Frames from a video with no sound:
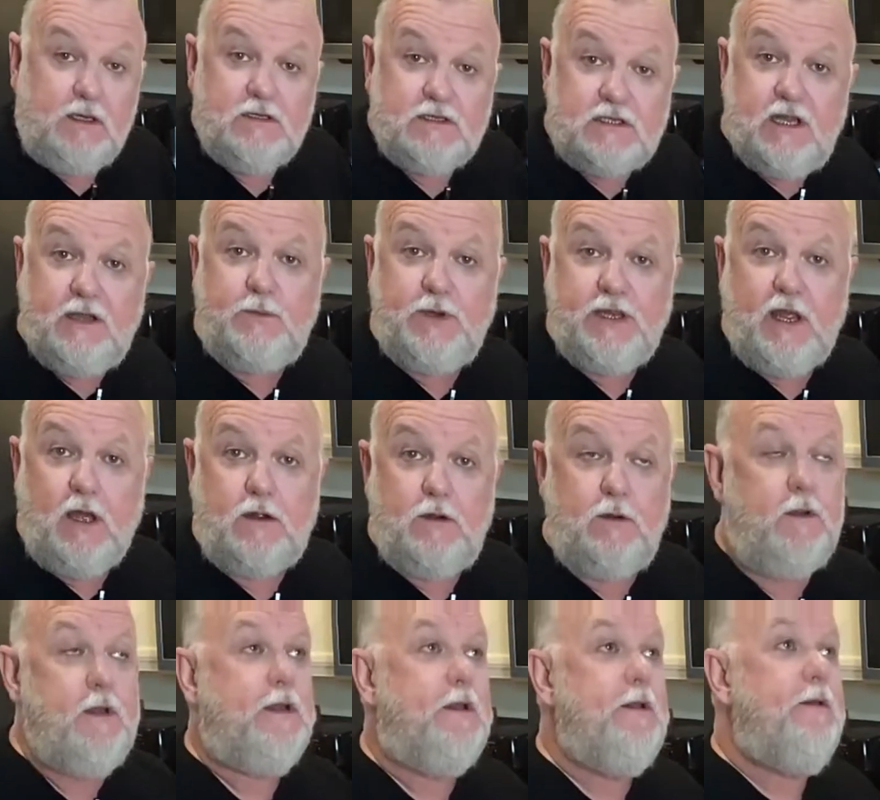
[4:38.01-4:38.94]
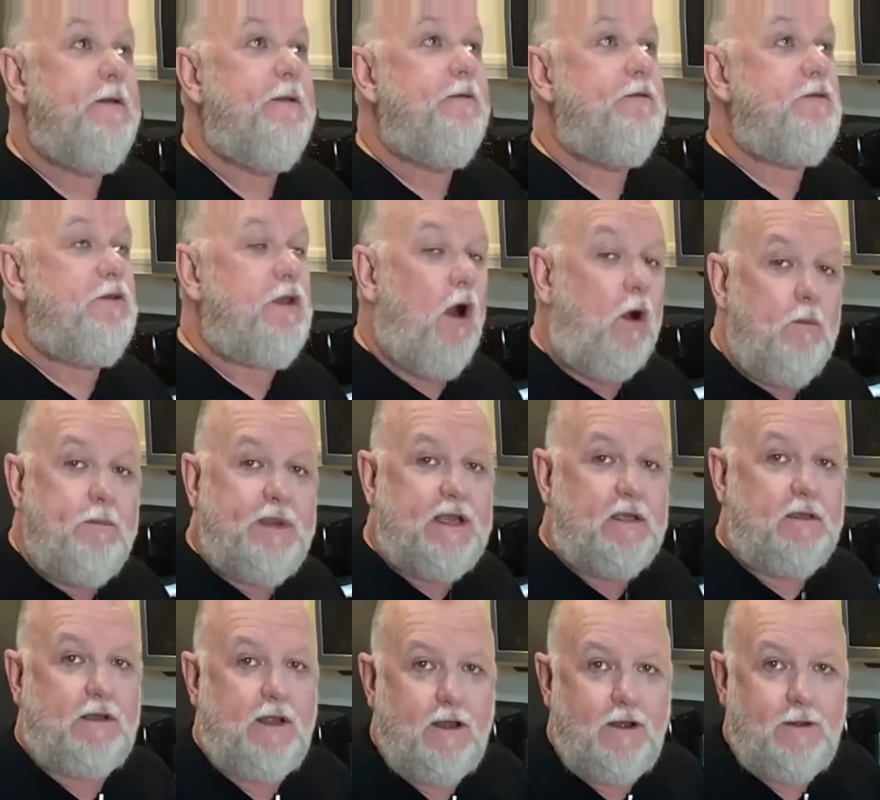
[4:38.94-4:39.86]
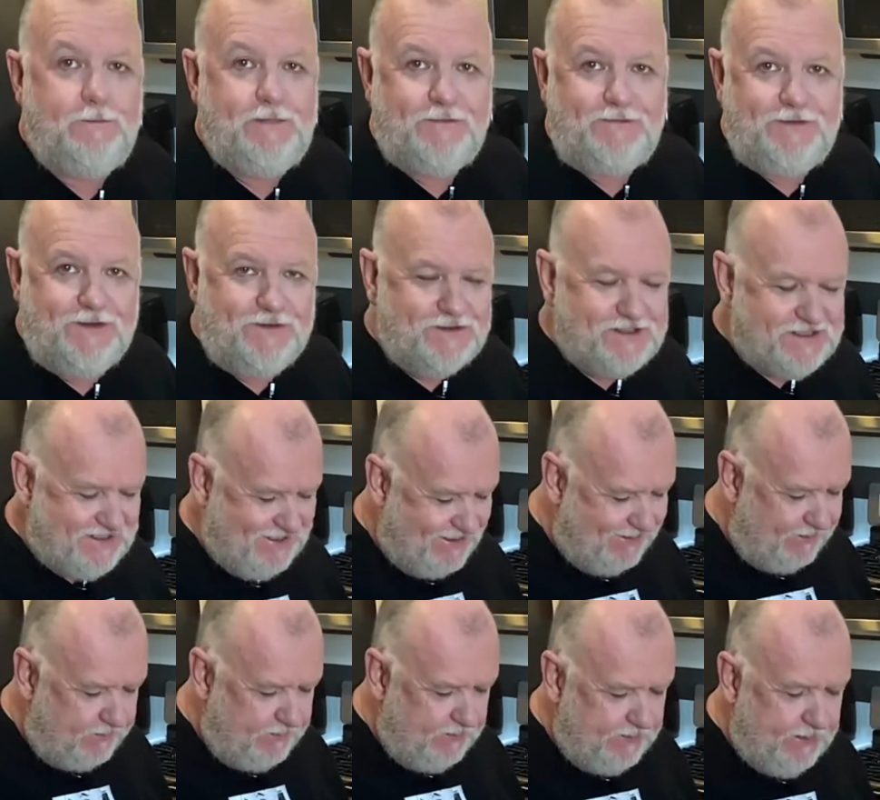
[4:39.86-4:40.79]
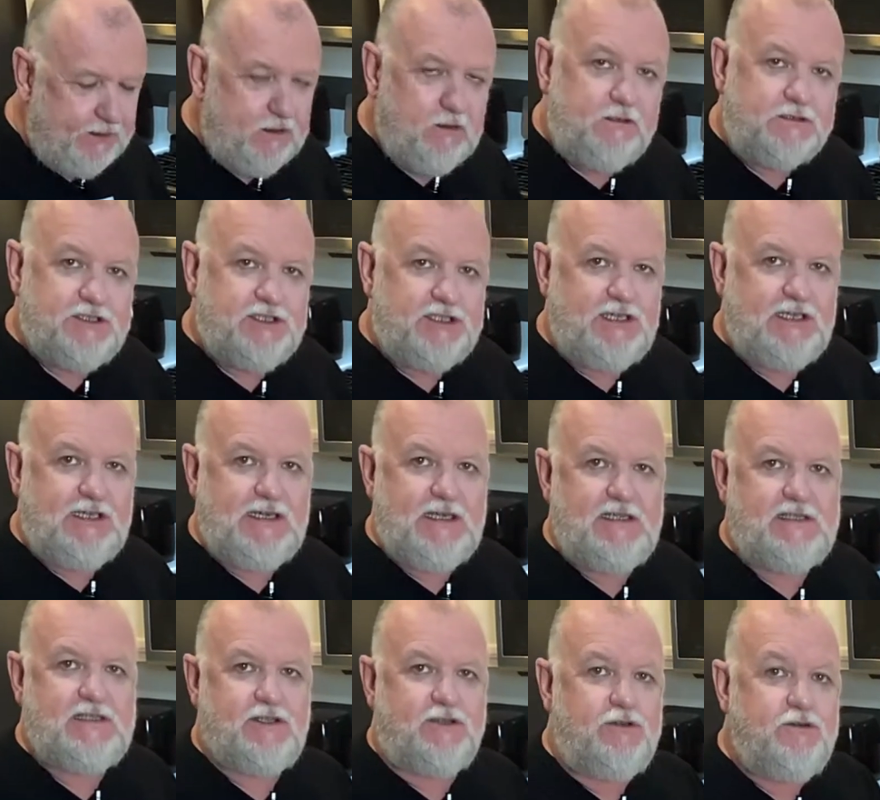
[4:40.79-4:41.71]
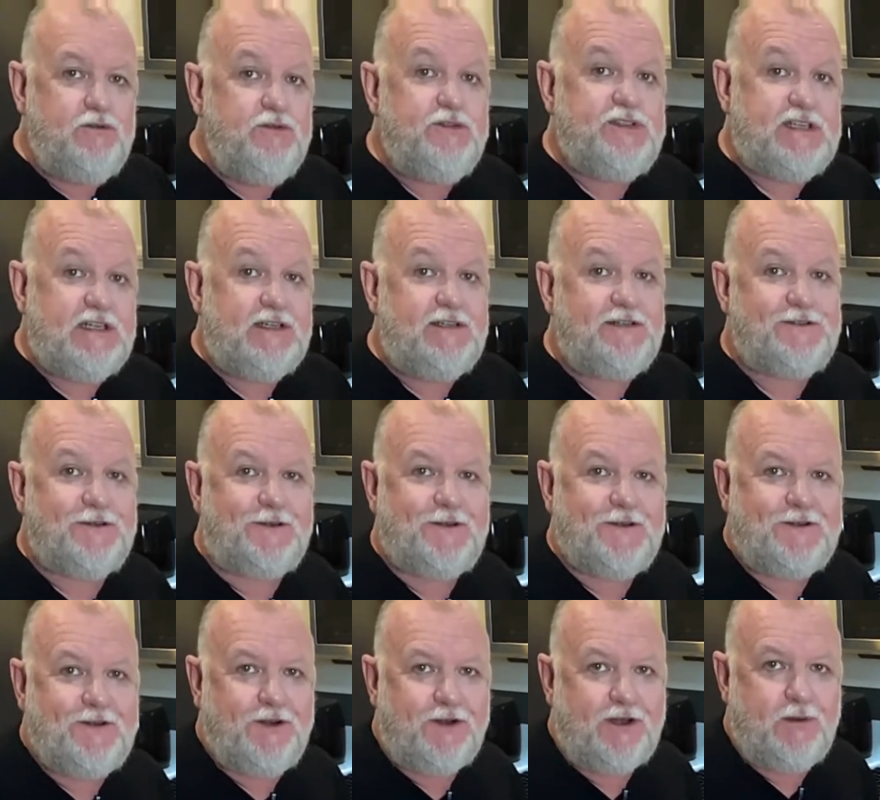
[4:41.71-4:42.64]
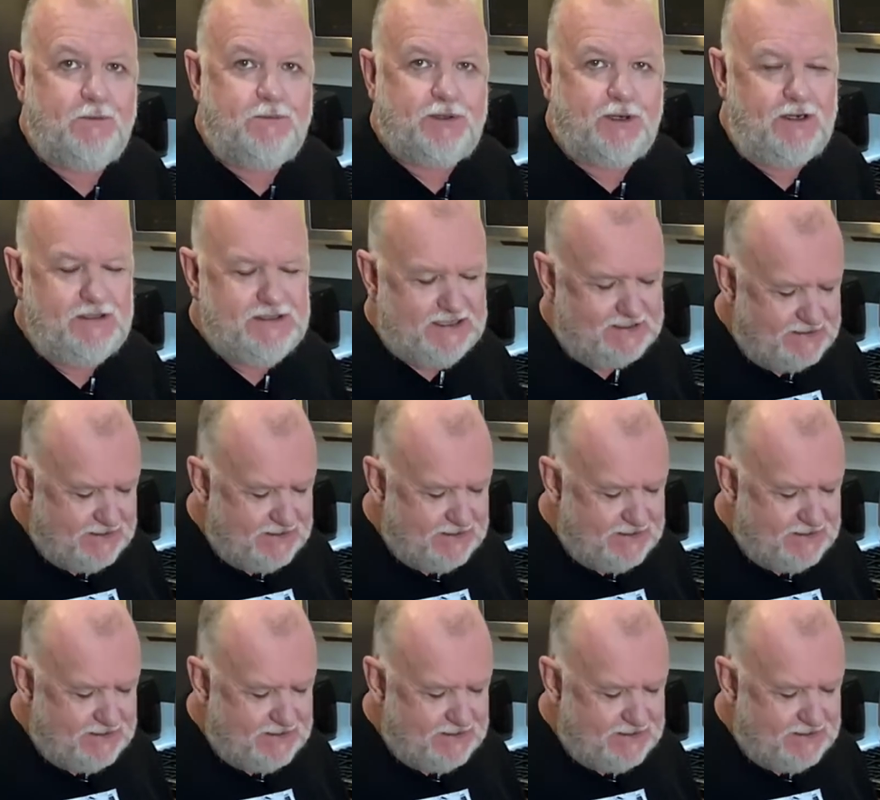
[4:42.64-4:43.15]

So there we go. Don't be alarmed if you see a little cheese oozing during the cooking process.